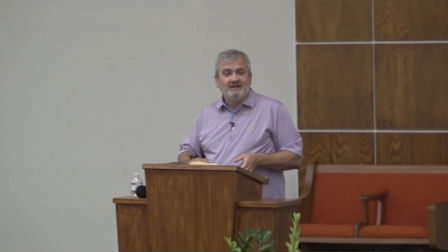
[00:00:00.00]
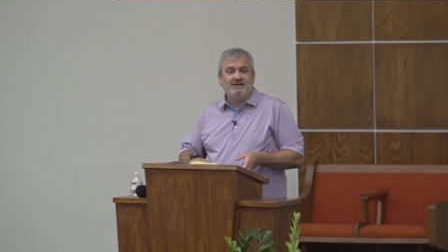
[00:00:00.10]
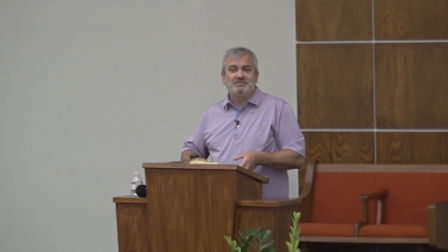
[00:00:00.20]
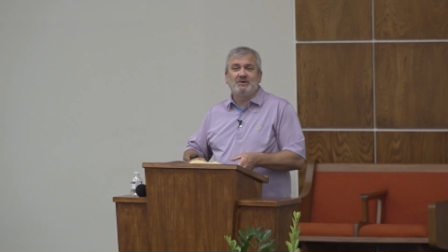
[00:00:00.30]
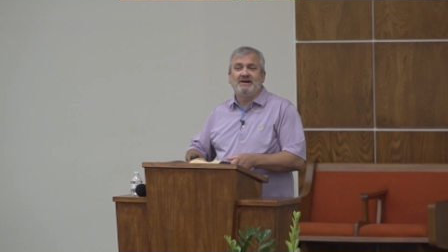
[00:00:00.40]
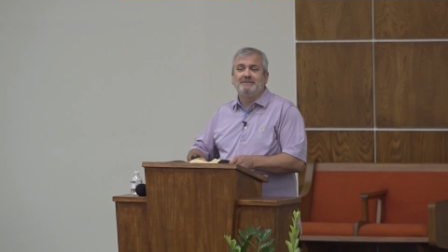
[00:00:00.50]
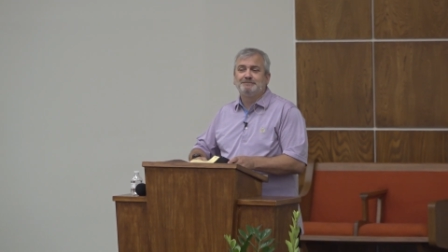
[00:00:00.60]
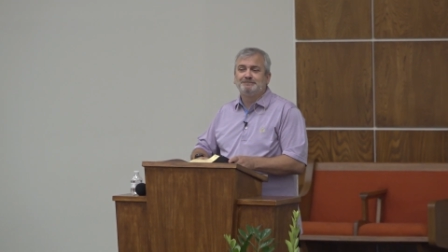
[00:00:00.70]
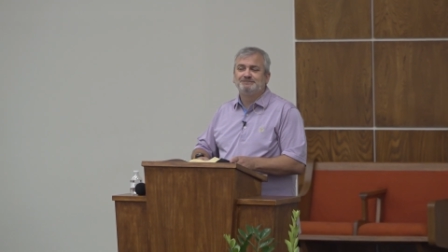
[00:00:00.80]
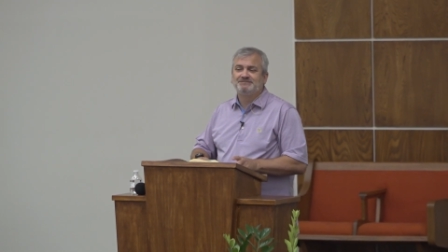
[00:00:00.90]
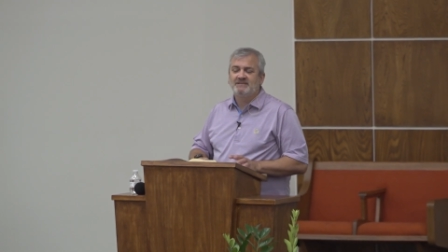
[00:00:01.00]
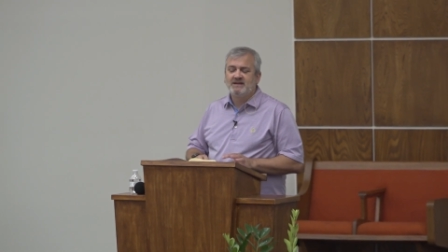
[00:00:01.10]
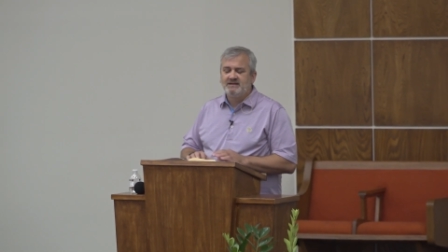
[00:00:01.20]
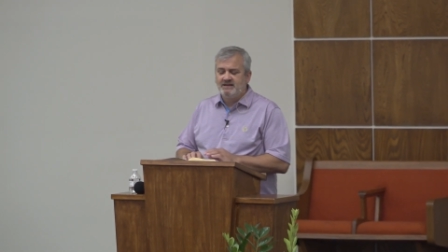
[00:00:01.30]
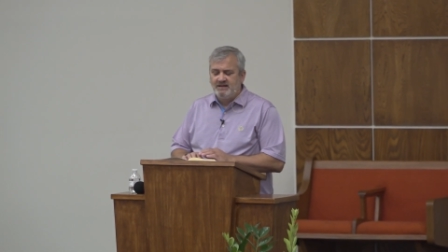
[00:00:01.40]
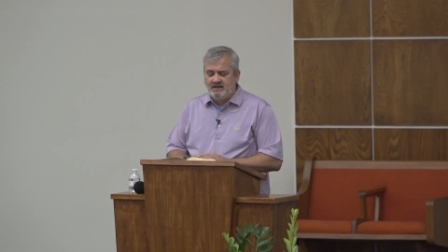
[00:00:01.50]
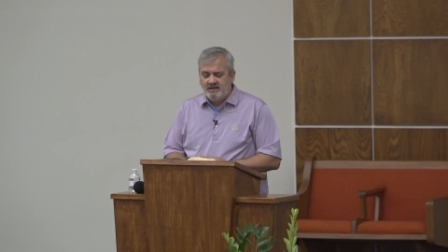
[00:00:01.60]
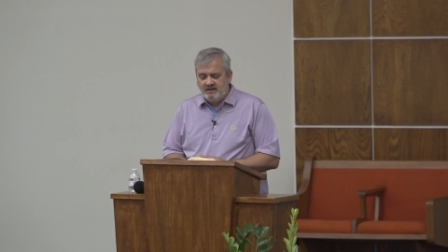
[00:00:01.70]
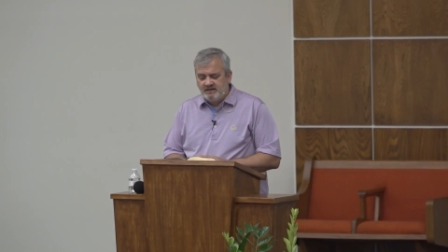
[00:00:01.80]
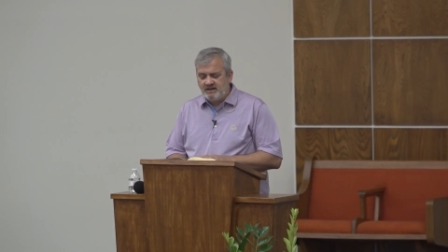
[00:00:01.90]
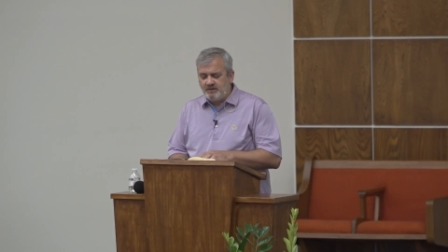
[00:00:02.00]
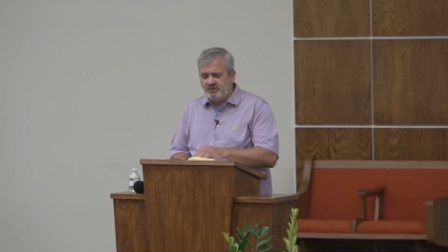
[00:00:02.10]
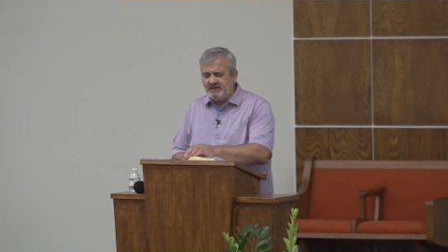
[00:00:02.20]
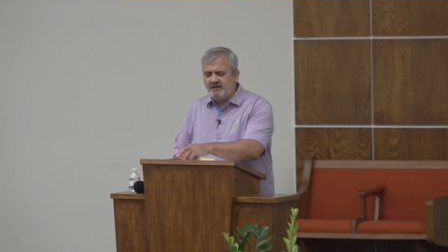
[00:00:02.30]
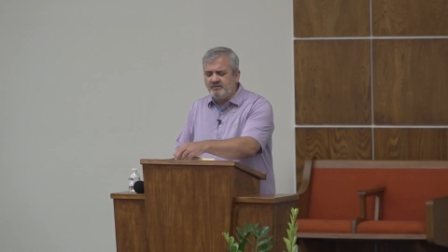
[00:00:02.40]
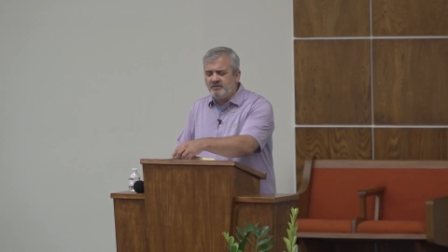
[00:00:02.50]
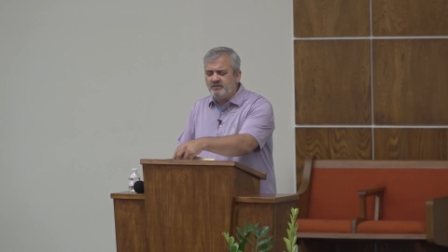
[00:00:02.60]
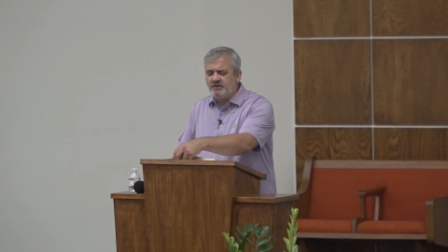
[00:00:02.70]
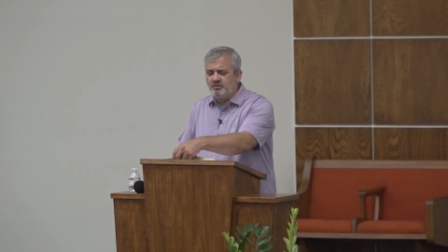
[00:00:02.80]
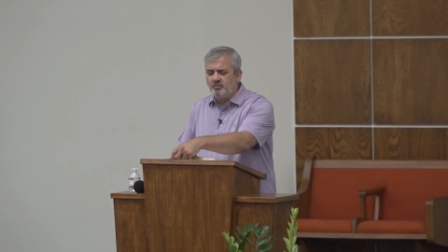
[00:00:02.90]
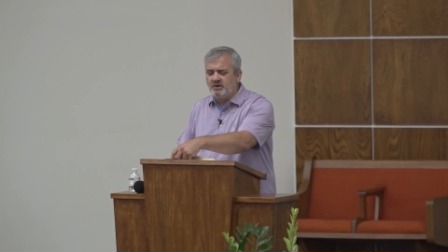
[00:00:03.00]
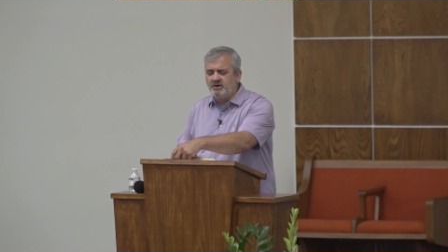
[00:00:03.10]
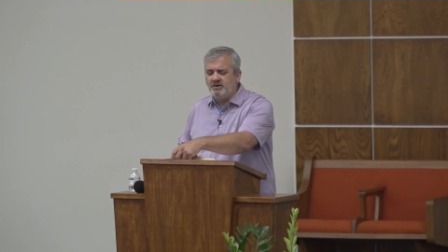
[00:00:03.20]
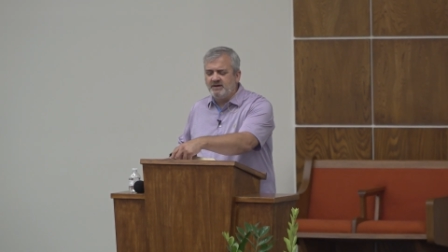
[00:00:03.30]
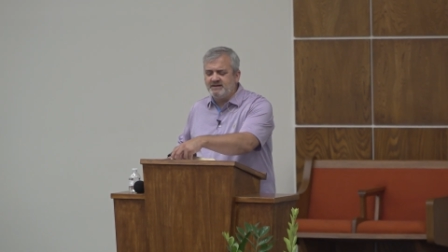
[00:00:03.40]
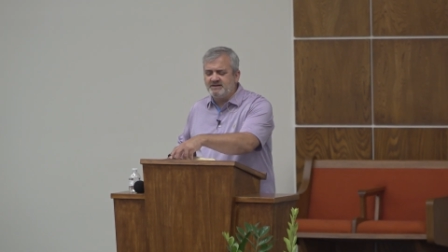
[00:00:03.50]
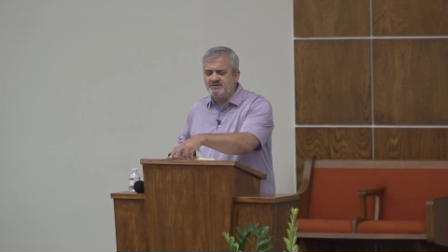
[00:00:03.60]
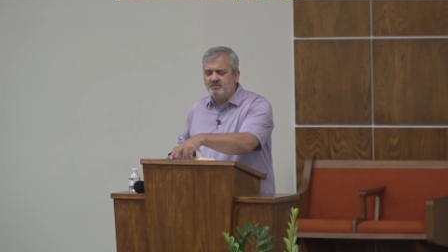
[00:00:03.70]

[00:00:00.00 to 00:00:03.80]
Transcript: Let's pray. God, we're thankful for your word, and as